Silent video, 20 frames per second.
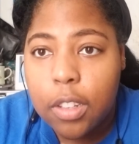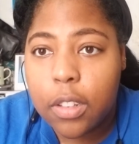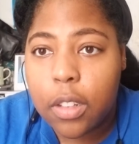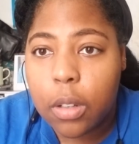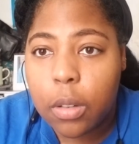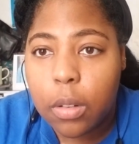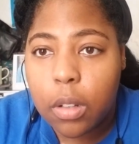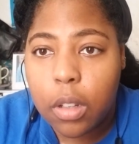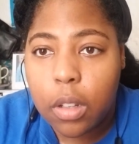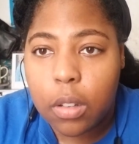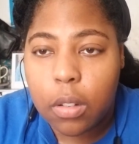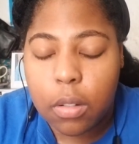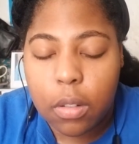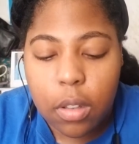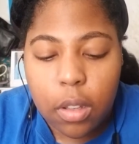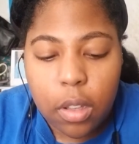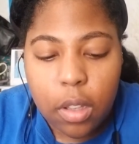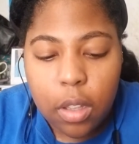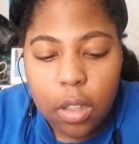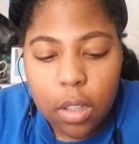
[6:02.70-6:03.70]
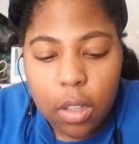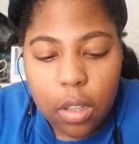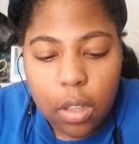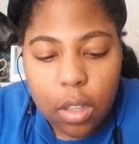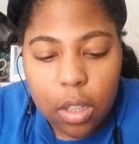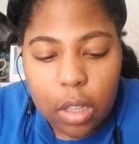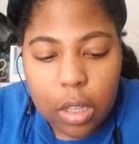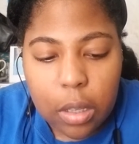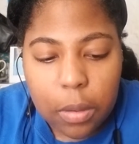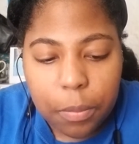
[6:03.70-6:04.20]
don't know,
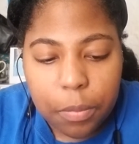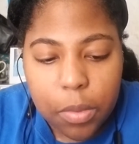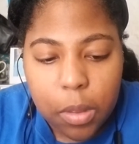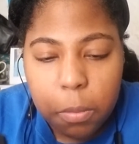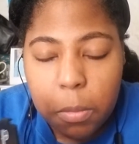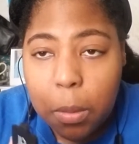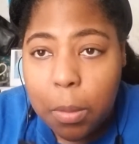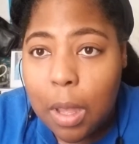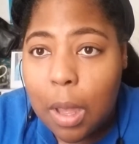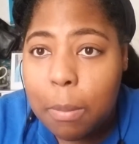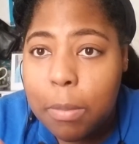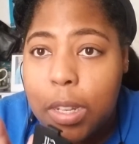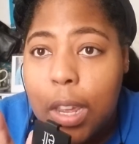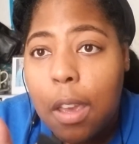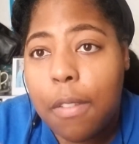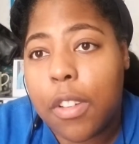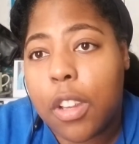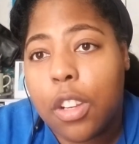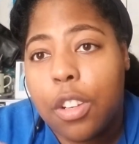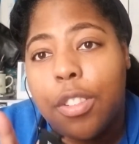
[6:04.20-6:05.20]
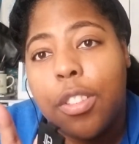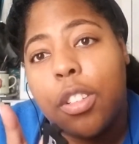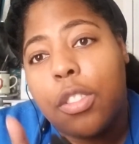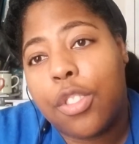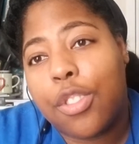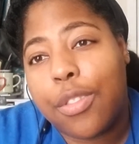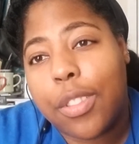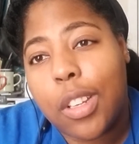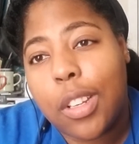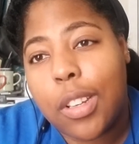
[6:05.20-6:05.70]
my mom's having her
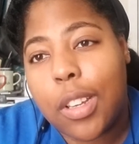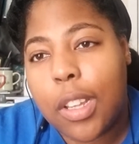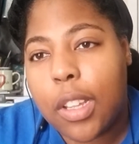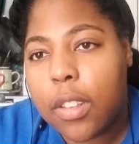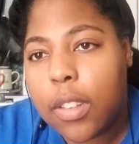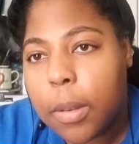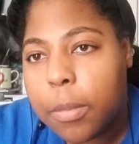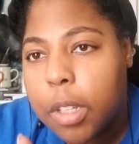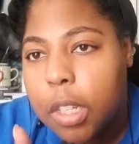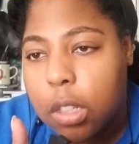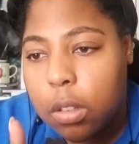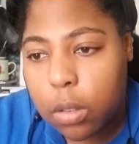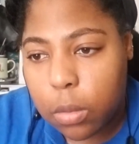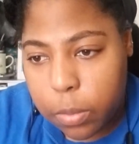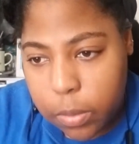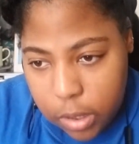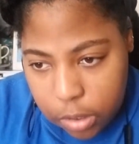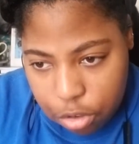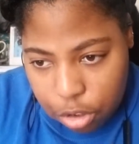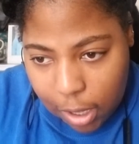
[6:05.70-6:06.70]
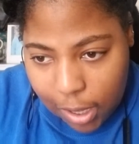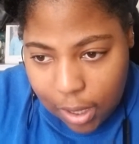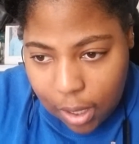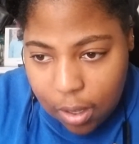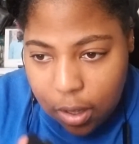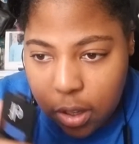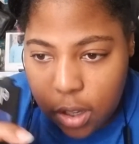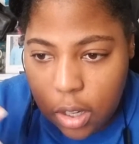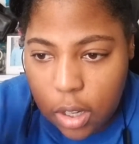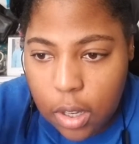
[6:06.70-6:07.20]
surgery today, so I'm just keeping track
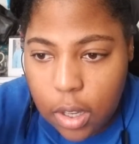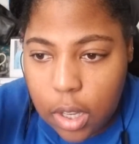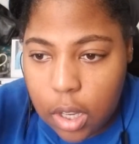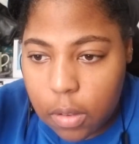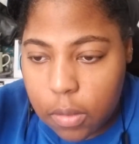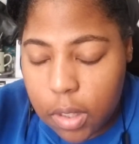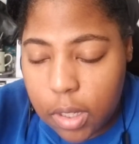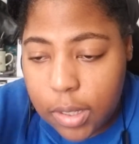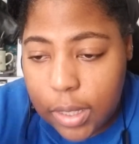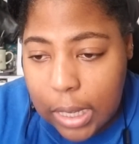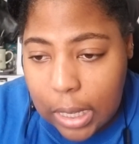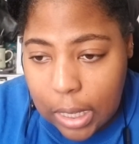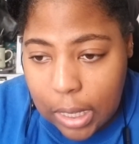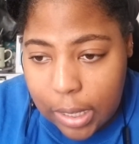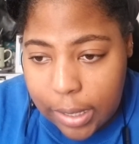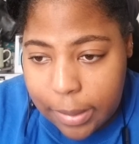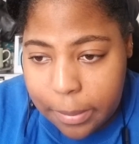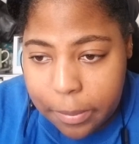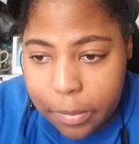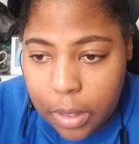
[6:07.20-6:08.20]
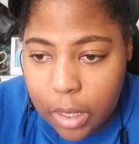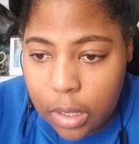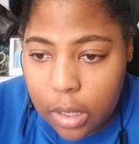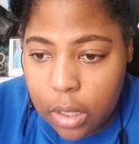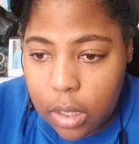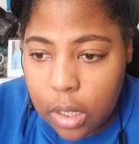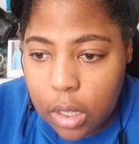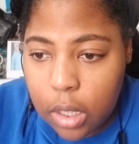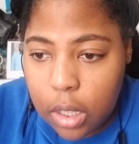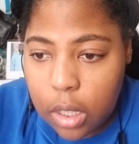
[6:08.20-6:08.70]
of the time,
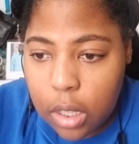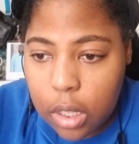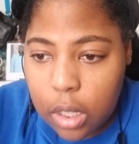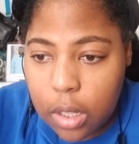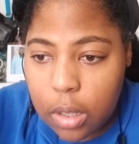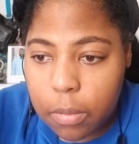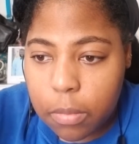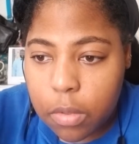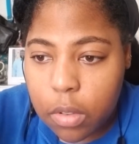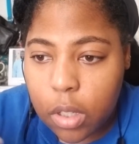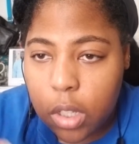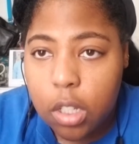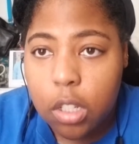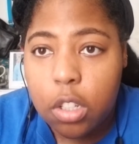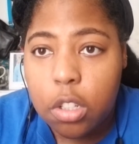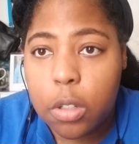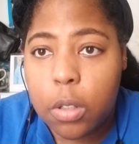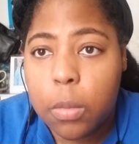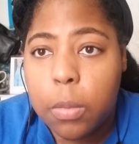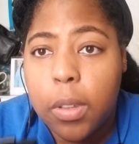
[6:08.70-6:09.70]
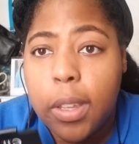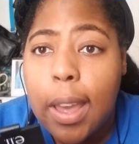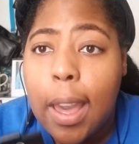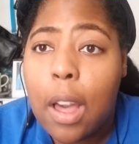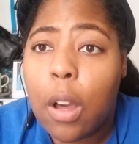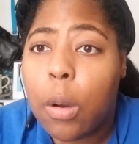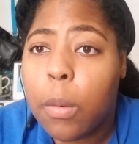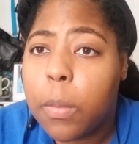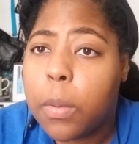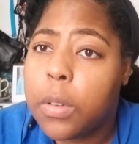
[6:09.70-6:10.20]
because she'll be
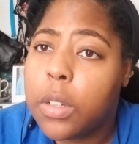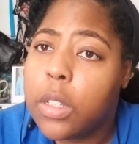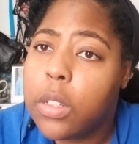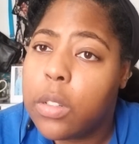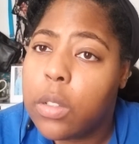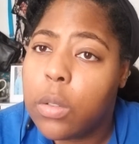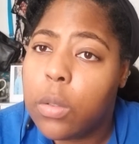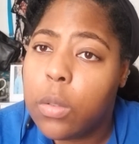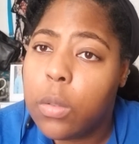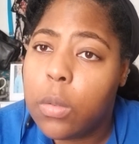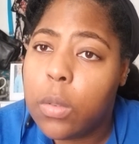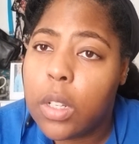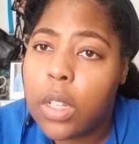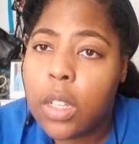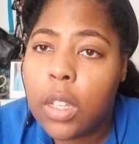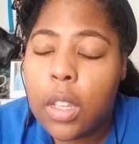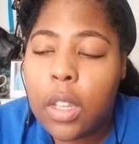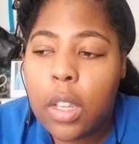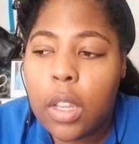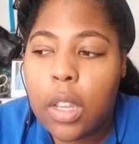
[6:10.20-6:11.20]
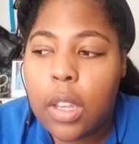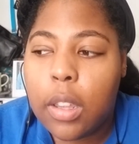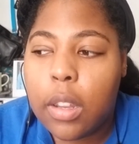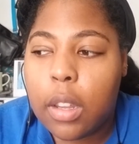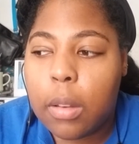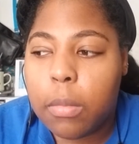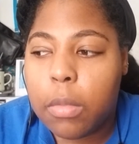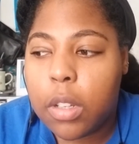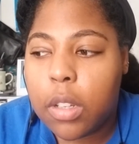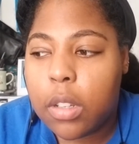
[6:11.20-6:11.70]
out pretty soon, and
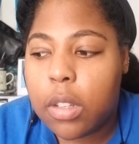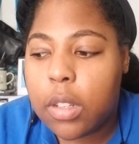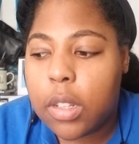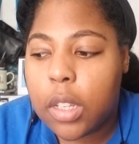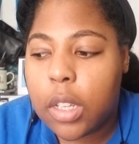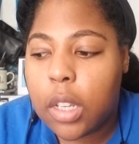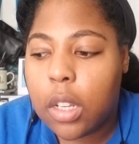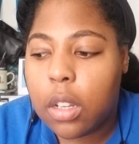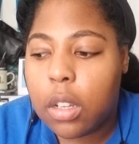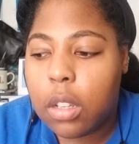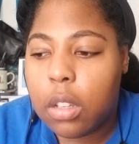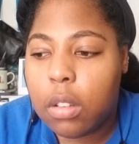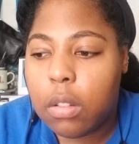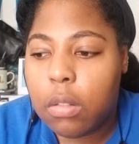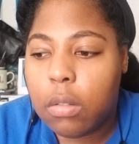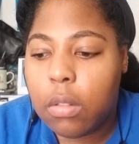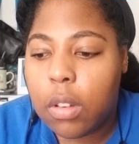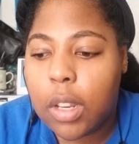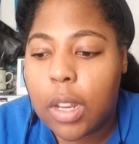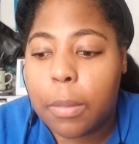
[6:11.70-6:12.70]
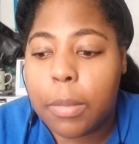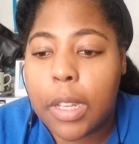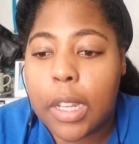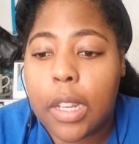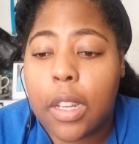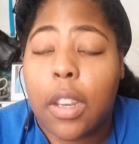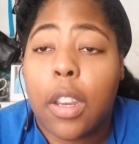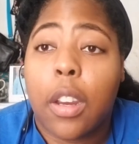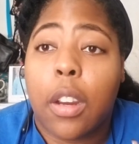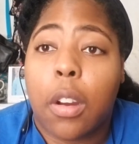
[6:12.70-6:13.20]
I'm just like, and I'm taking
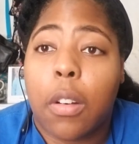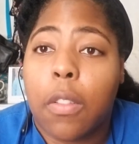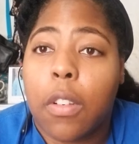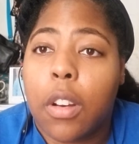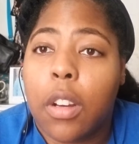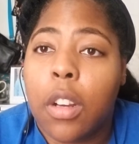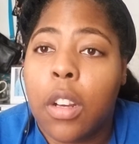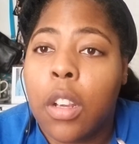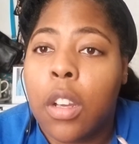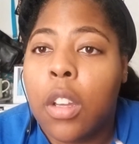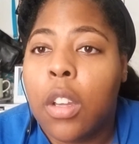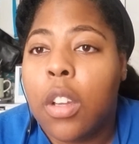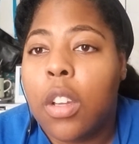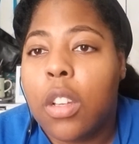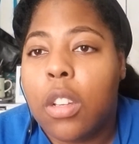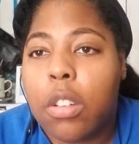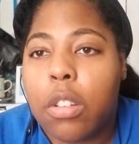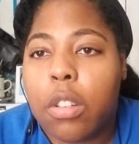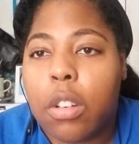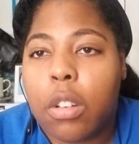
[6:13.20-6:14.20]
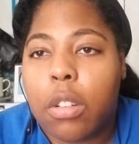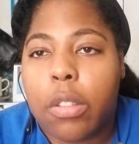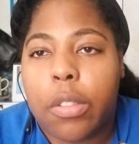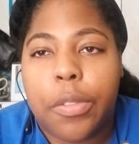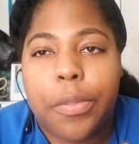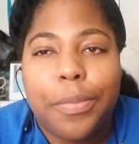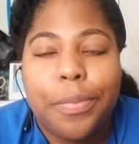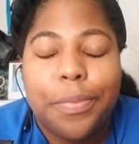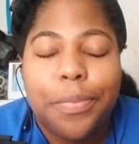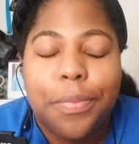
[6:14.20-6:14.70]
care of her, so
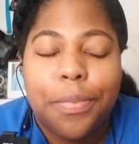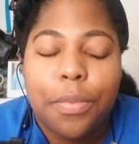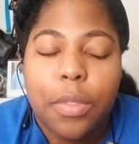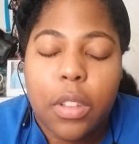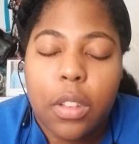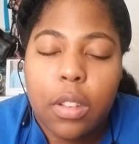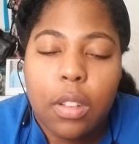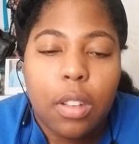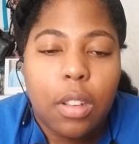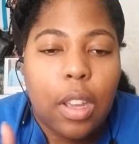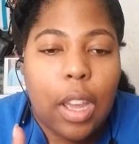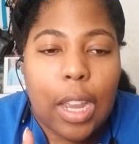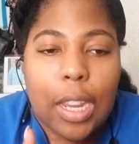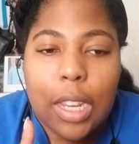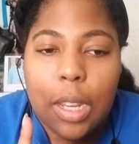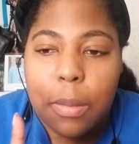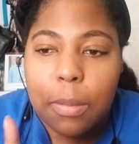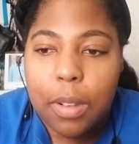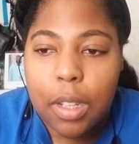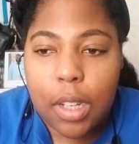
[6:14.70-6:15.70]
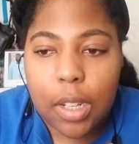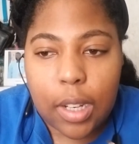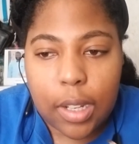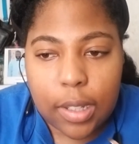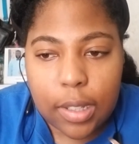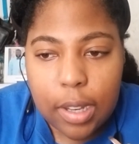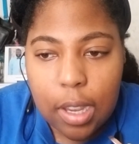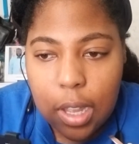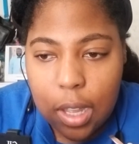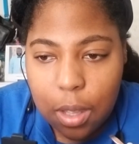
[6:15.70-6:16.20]
I keep looking at
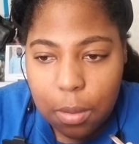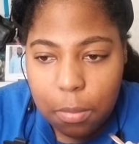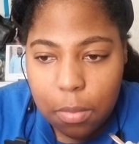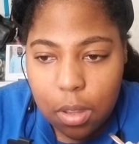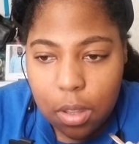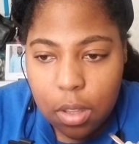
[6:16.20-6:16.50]
time,